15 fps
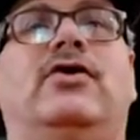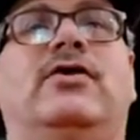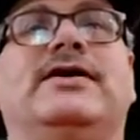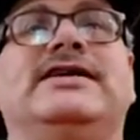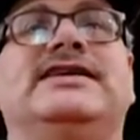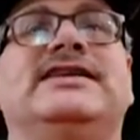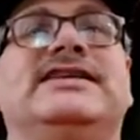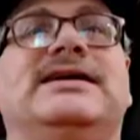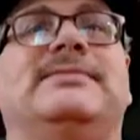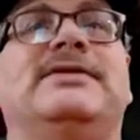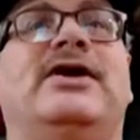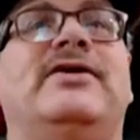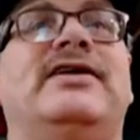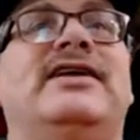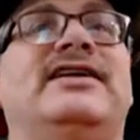he didn't come
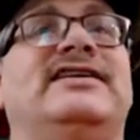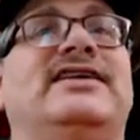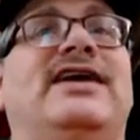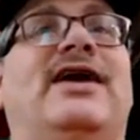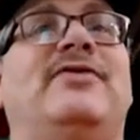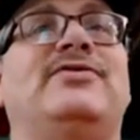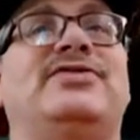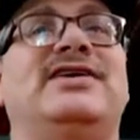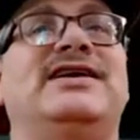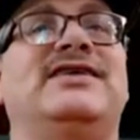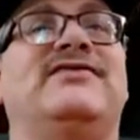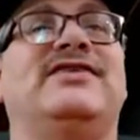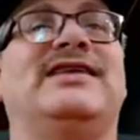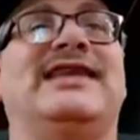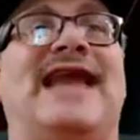down on it. I would think
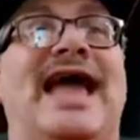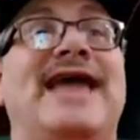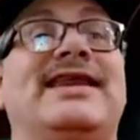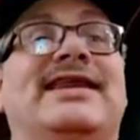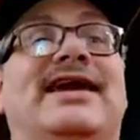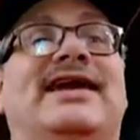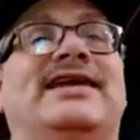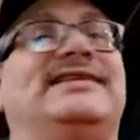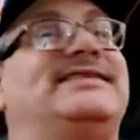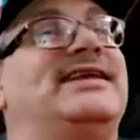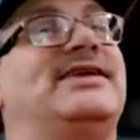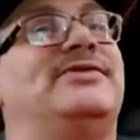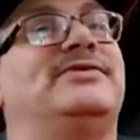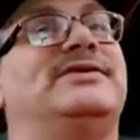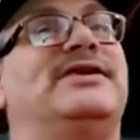if he landed on us that
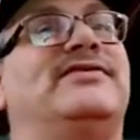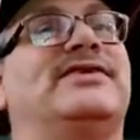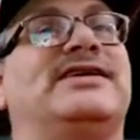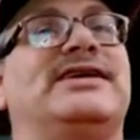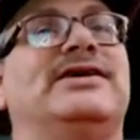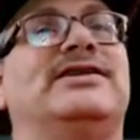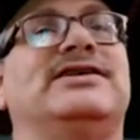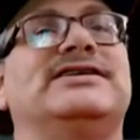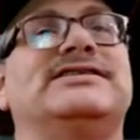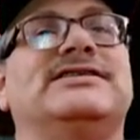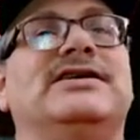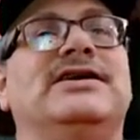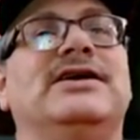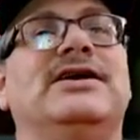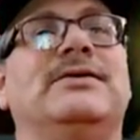he would definitely kill us,
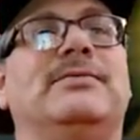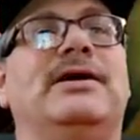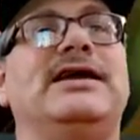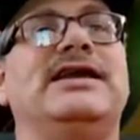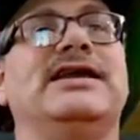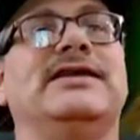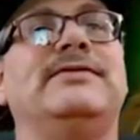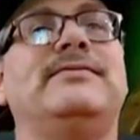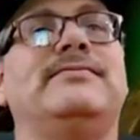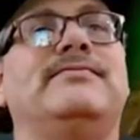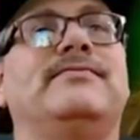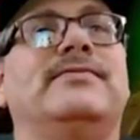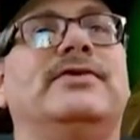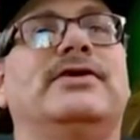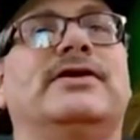but he didn't.
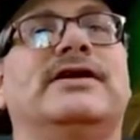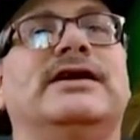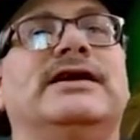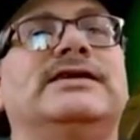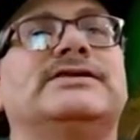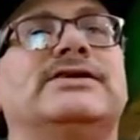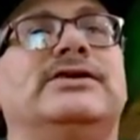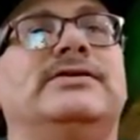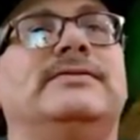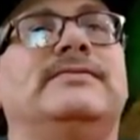Okay, so